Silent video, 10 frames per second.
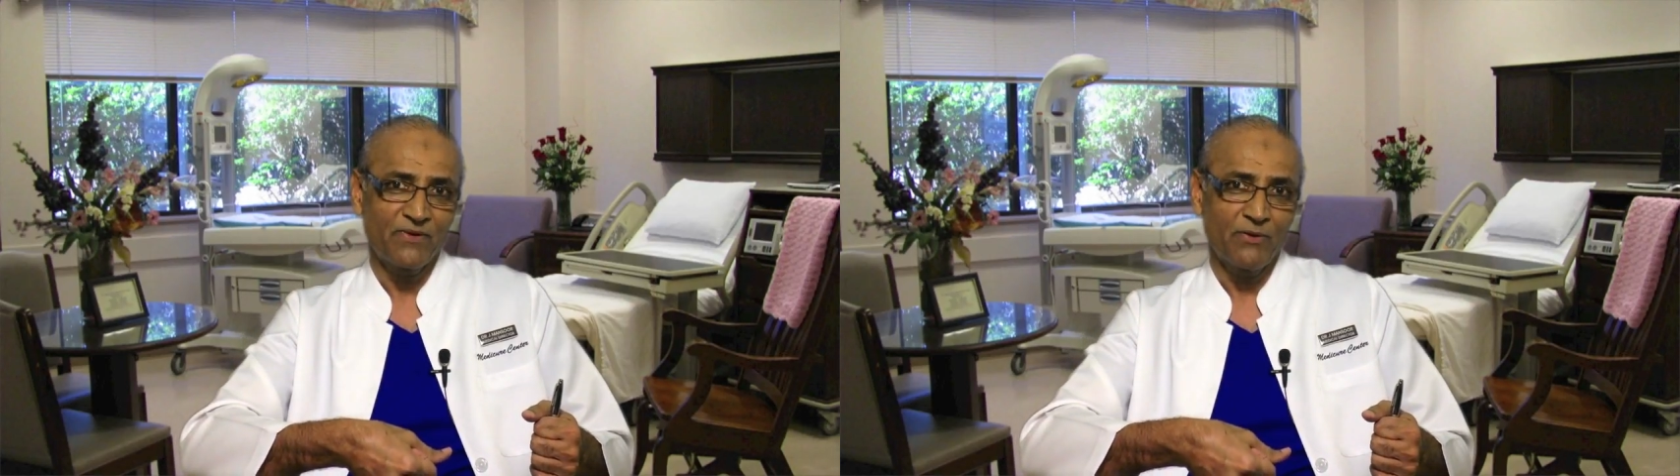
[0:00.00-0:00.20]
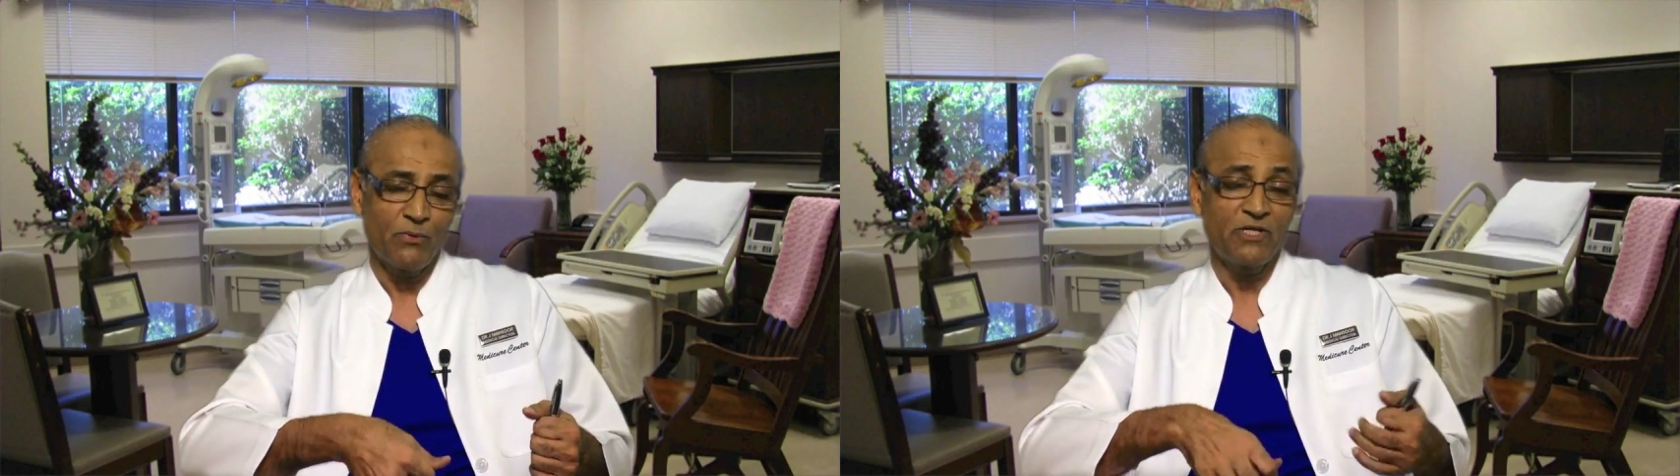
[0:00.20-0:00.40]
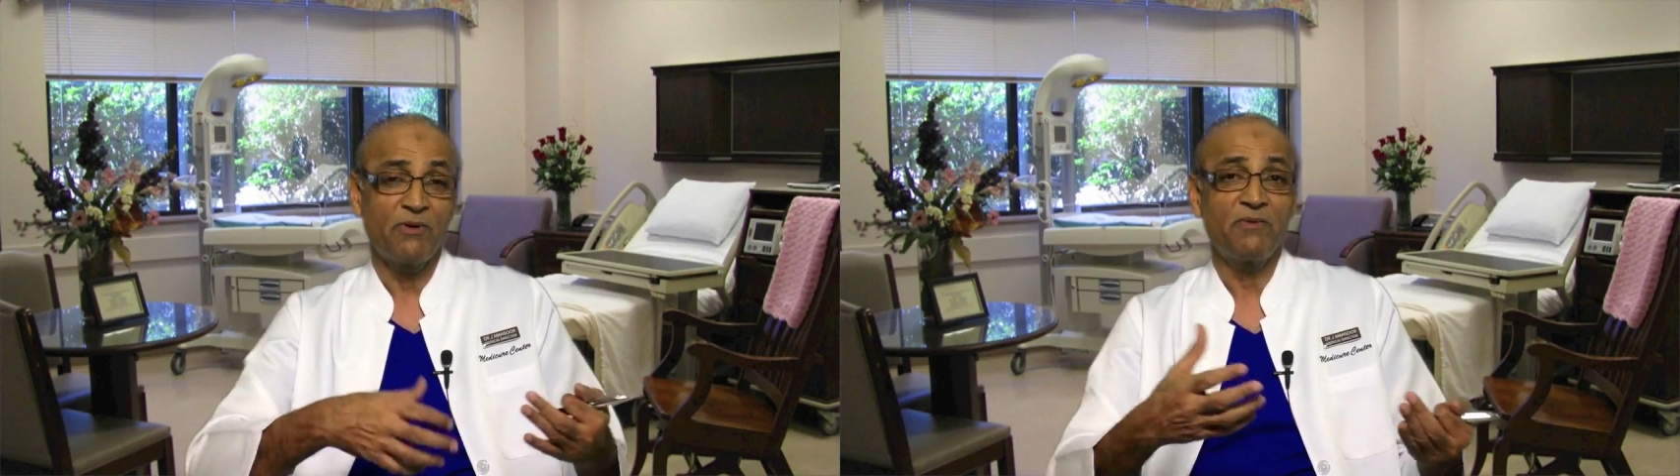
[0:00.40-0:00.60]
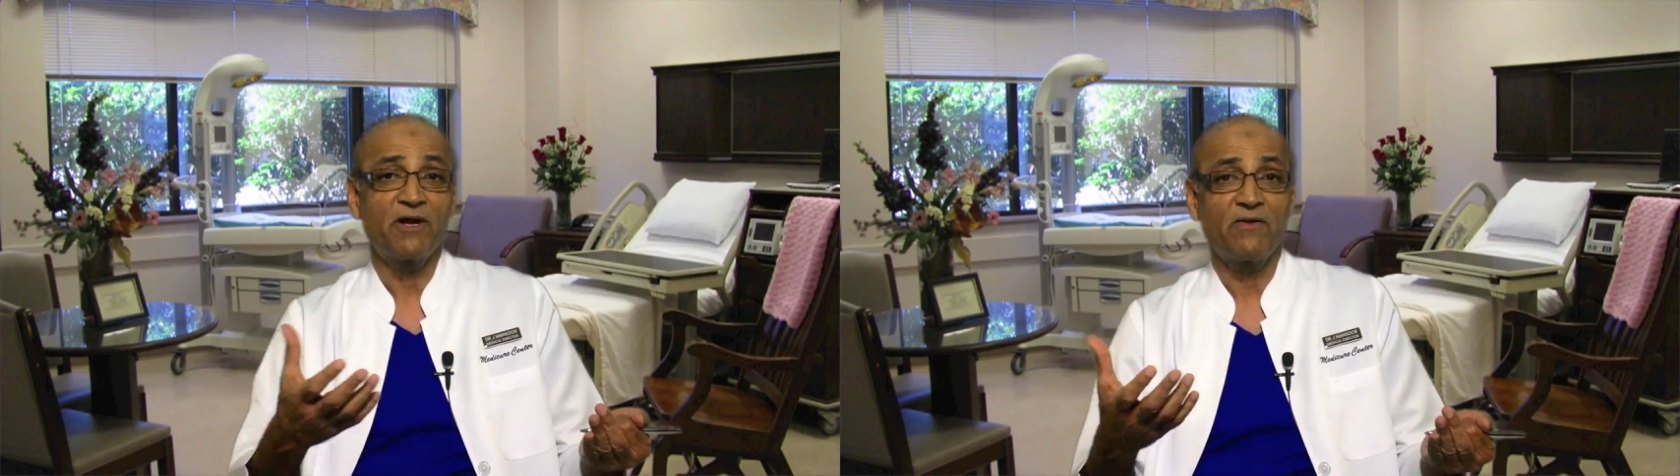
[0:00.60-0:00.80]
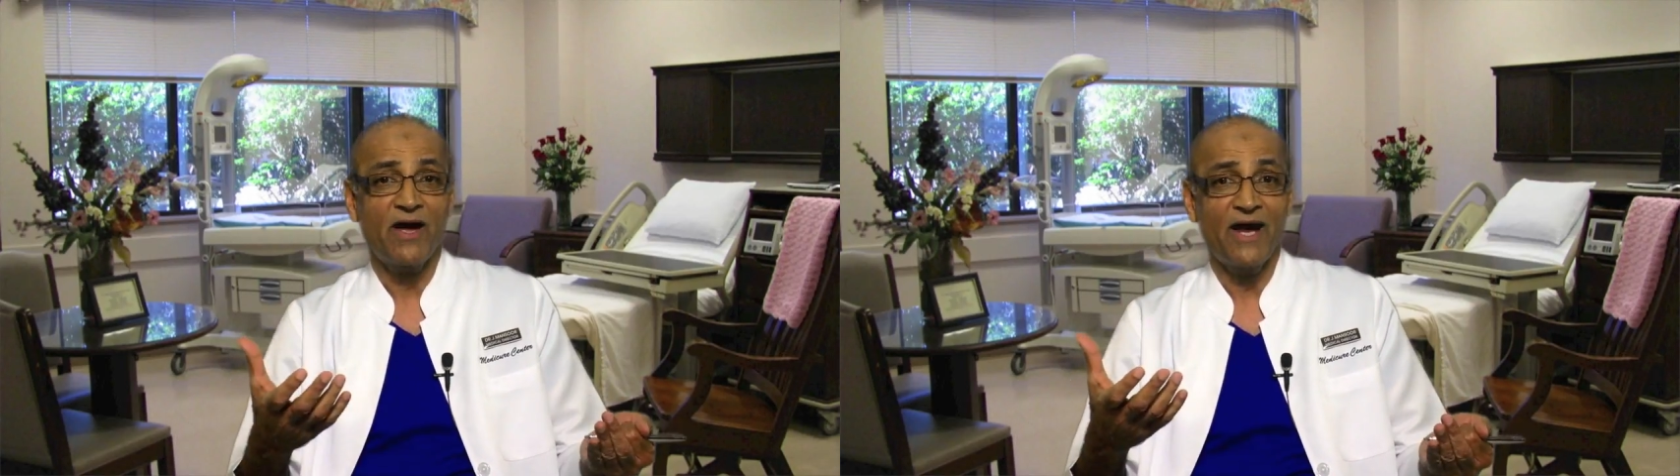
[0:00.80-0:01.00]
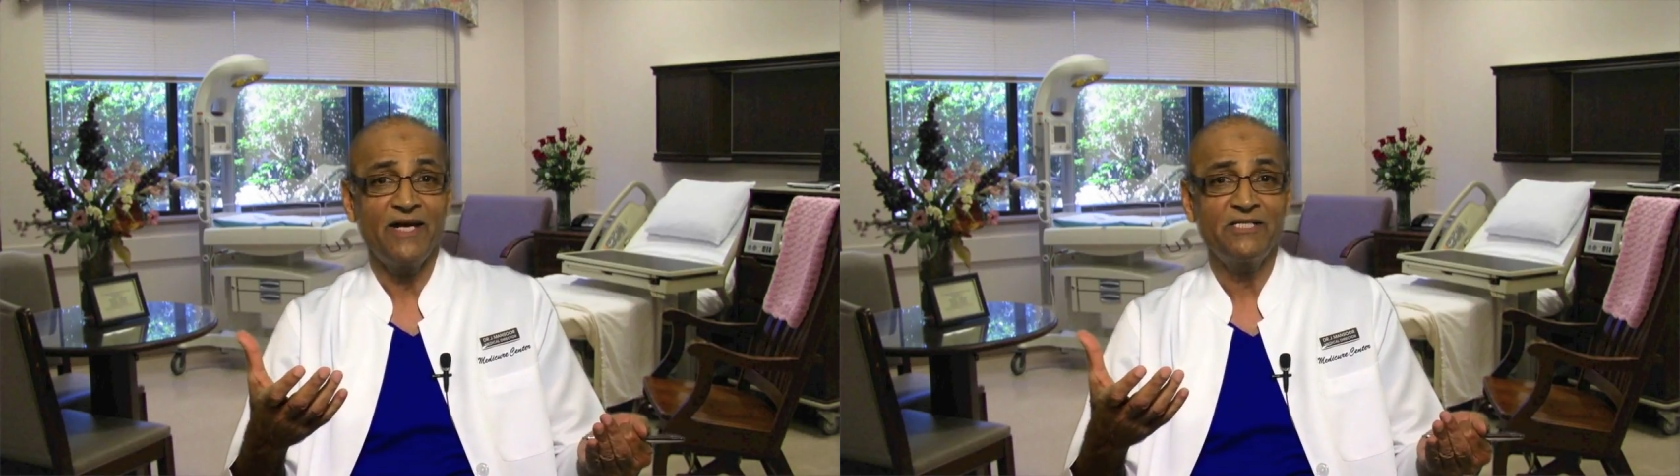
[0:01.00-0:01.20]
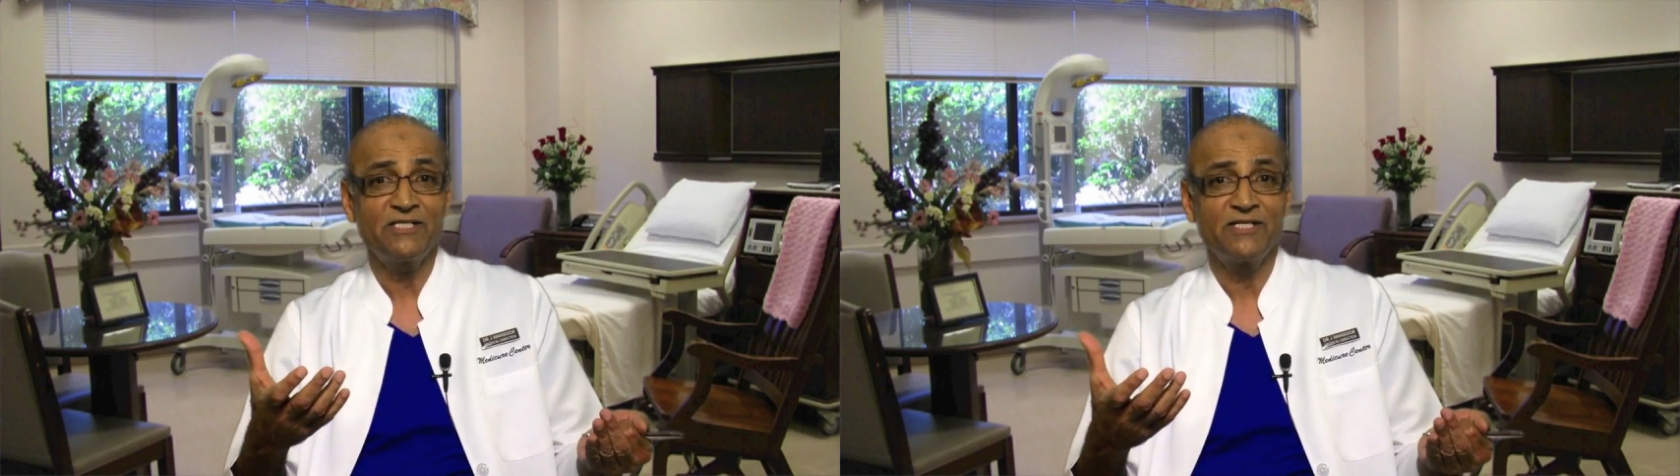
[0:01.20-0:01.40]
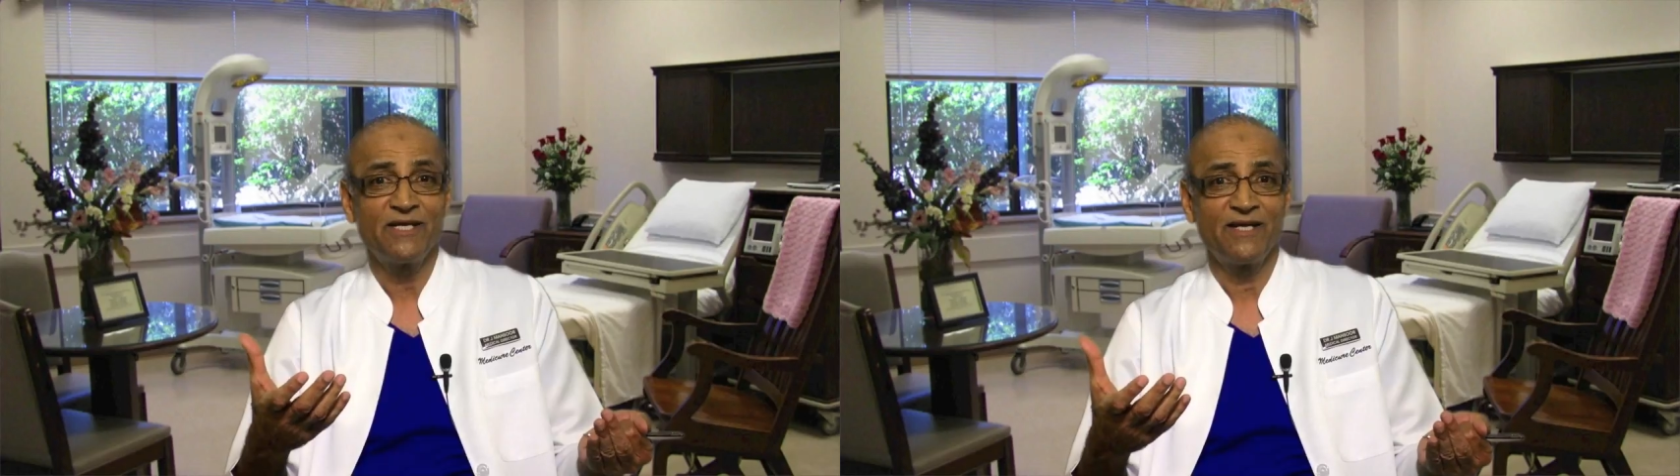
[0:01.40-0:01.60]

When the baby cries